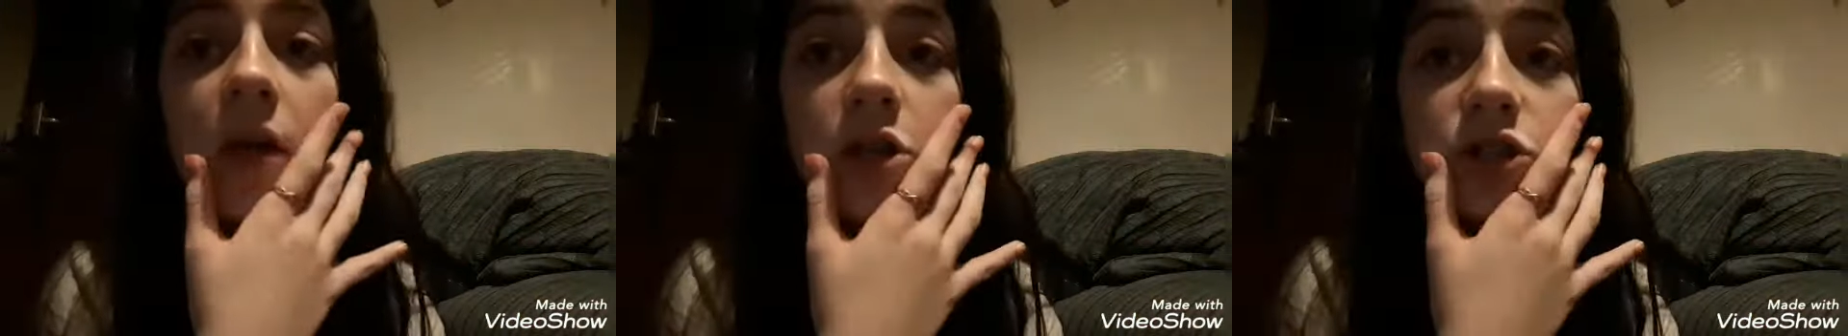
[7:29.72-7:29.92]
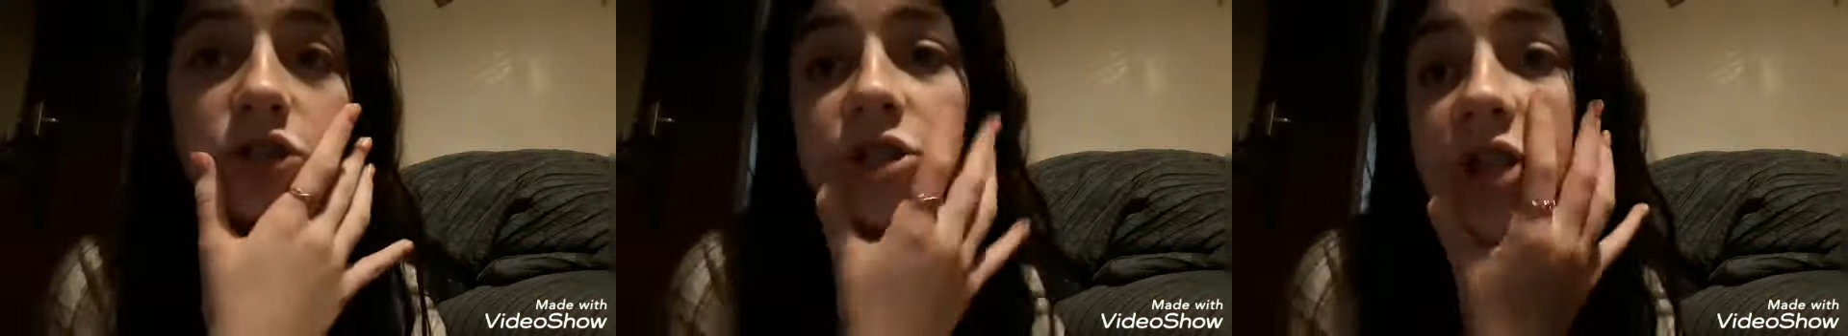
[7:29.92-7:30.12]

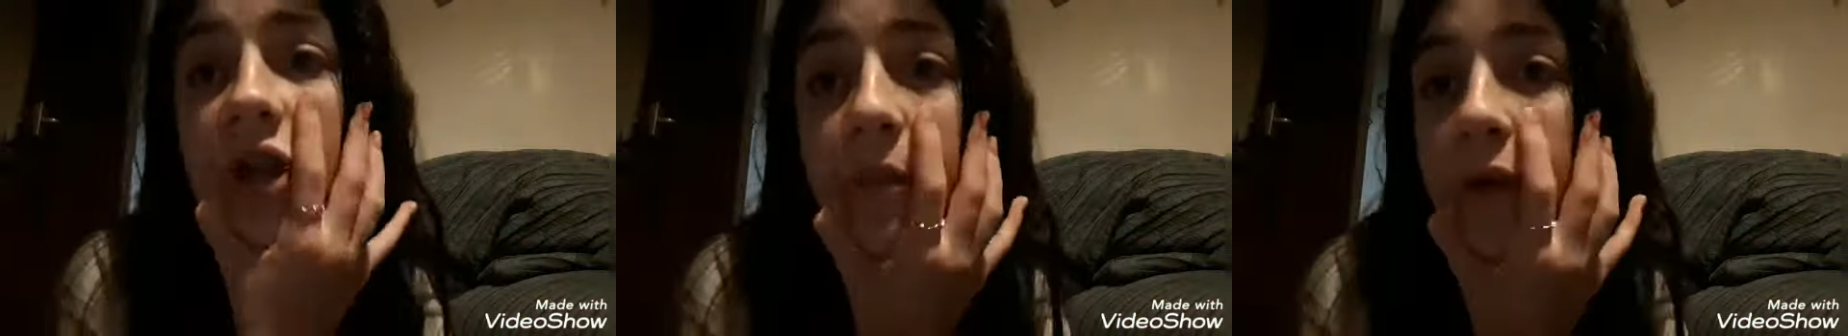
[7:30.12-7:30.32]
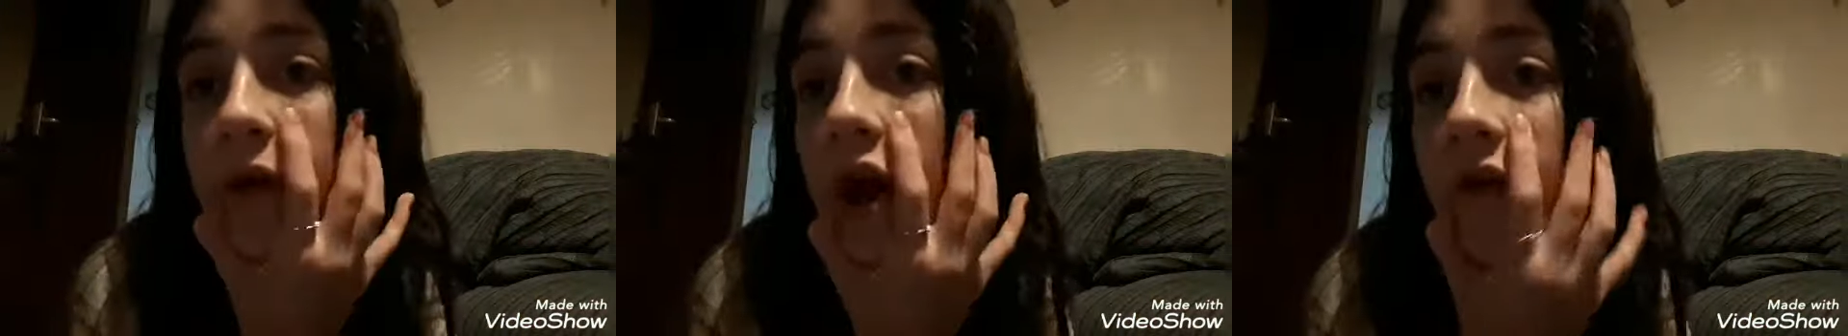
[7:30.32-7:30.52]
just a
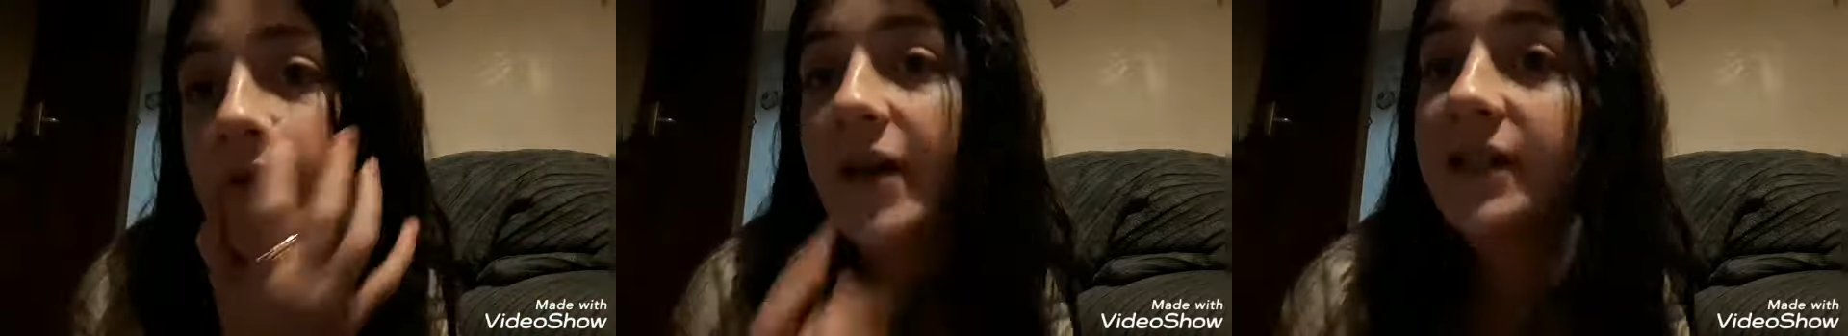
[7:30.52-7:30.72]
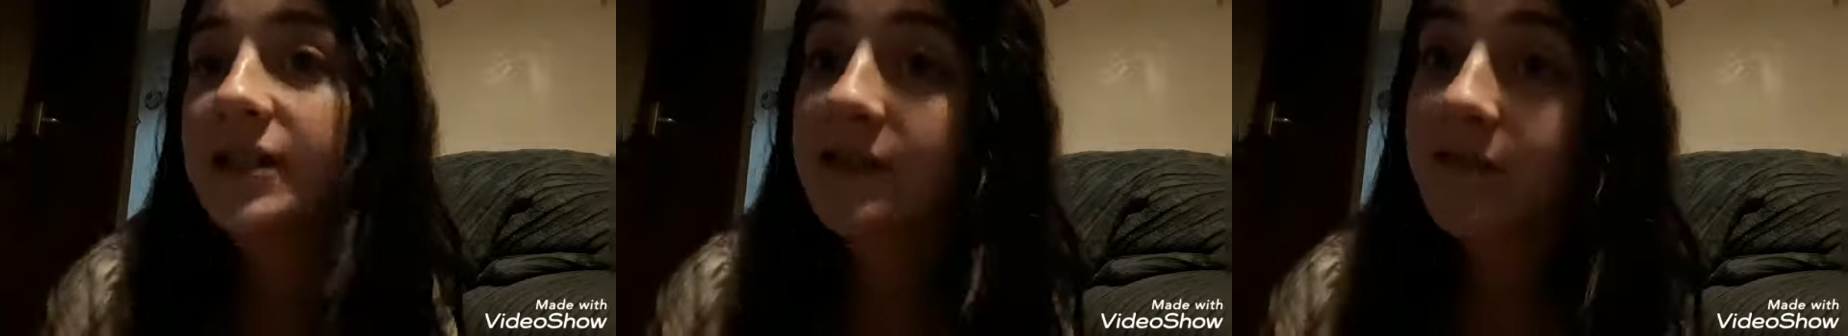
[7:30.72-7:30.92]

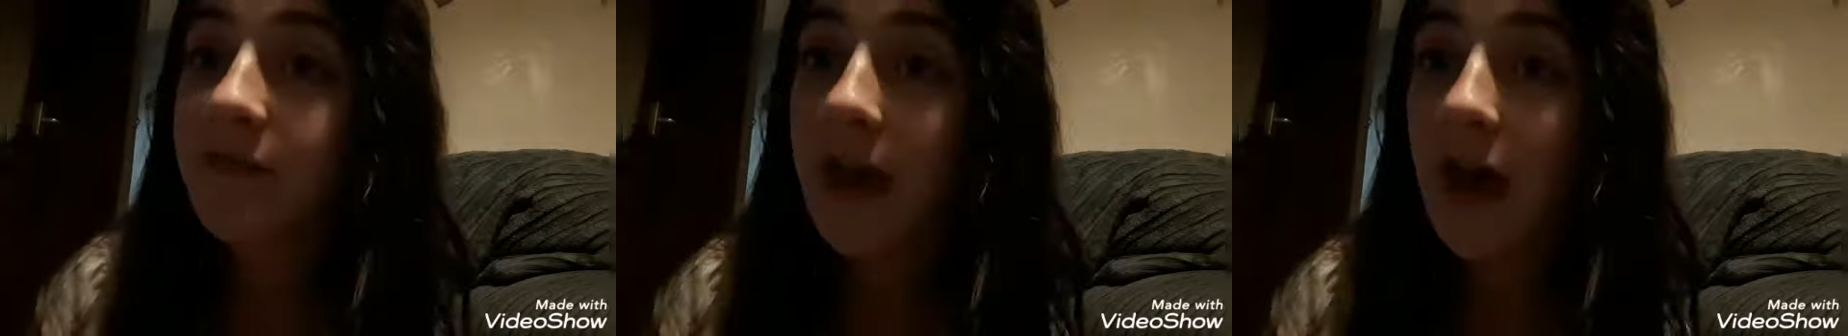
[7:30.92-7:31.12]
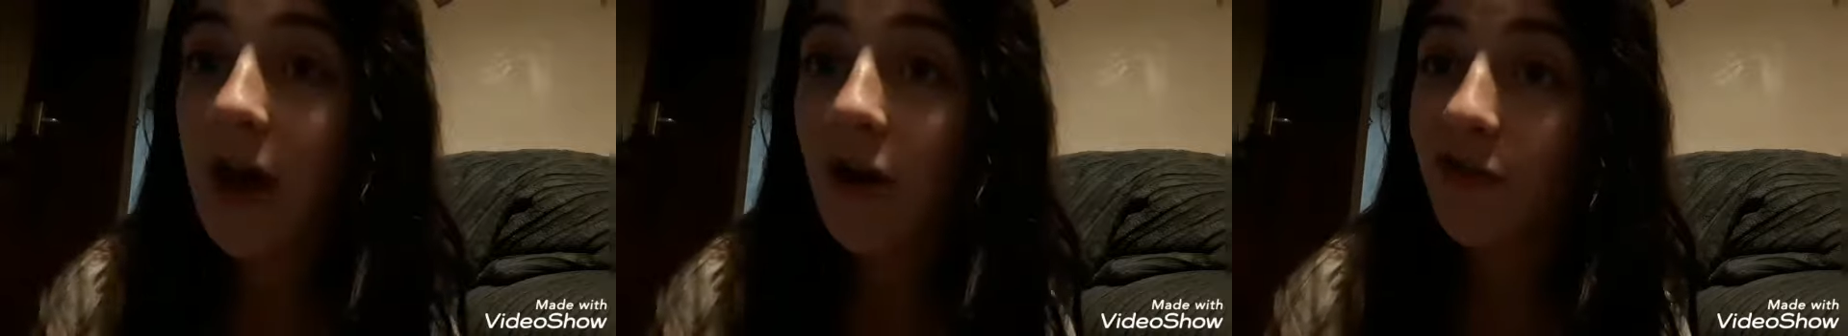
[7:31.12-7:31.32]
perfect
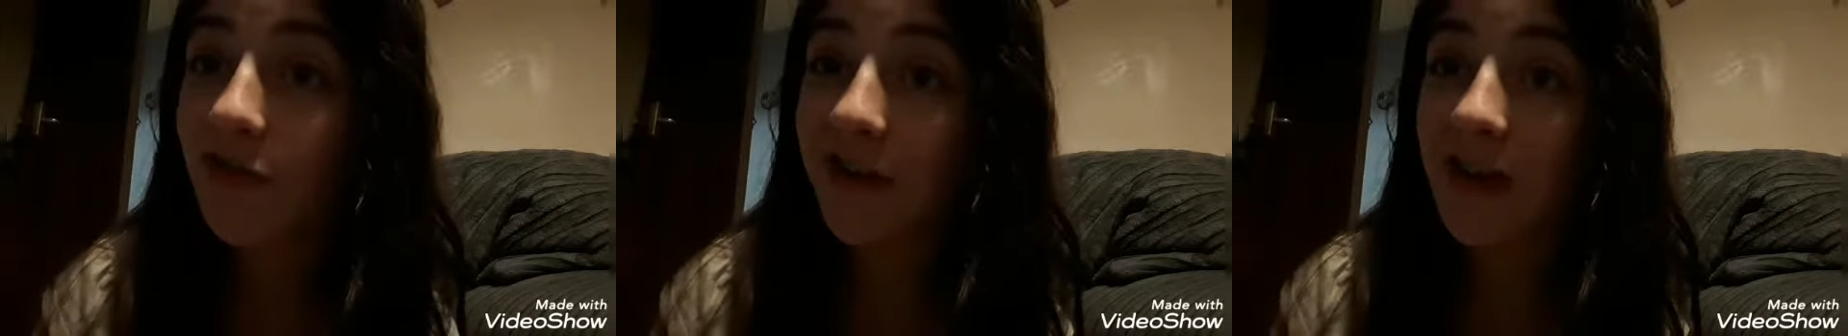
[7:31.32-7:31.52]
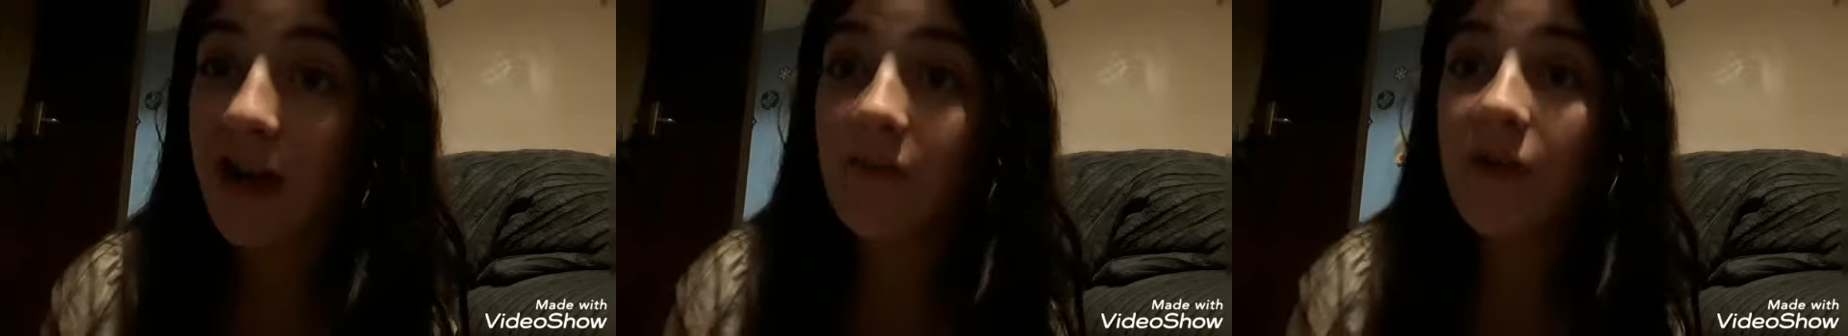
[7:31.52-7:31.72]
fit
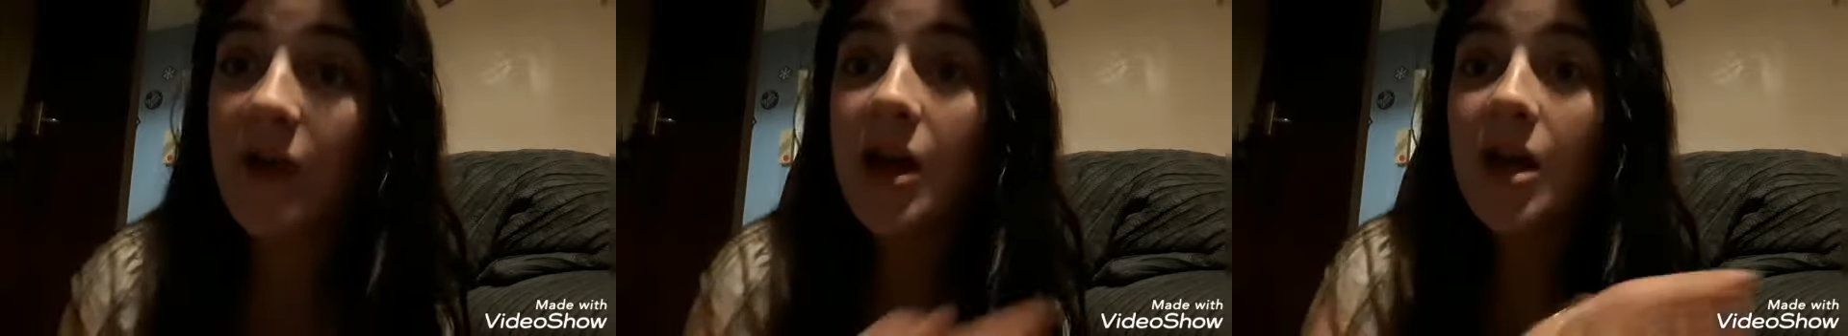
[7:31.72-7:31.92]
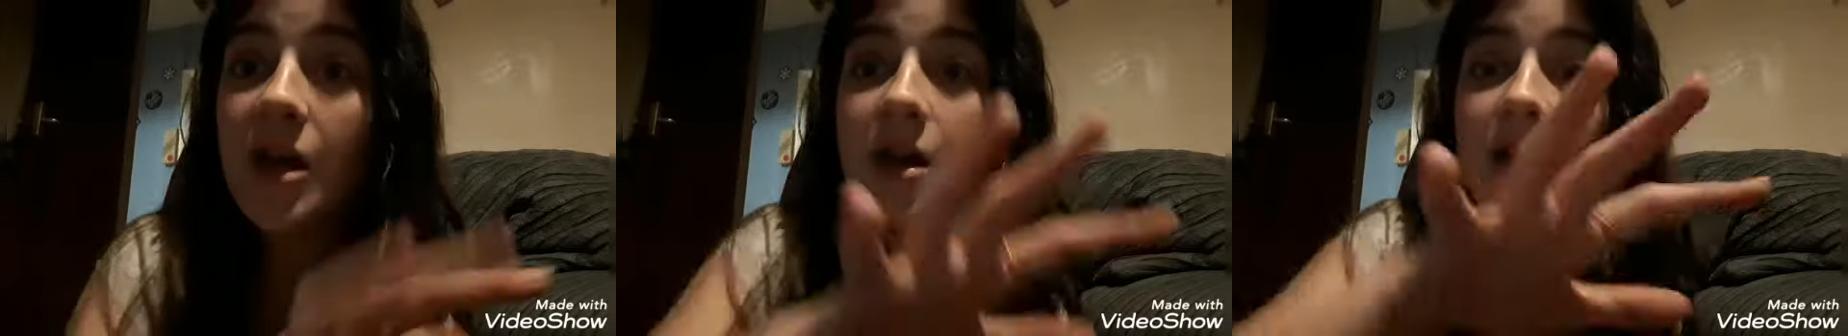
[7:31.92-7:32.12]
altogether.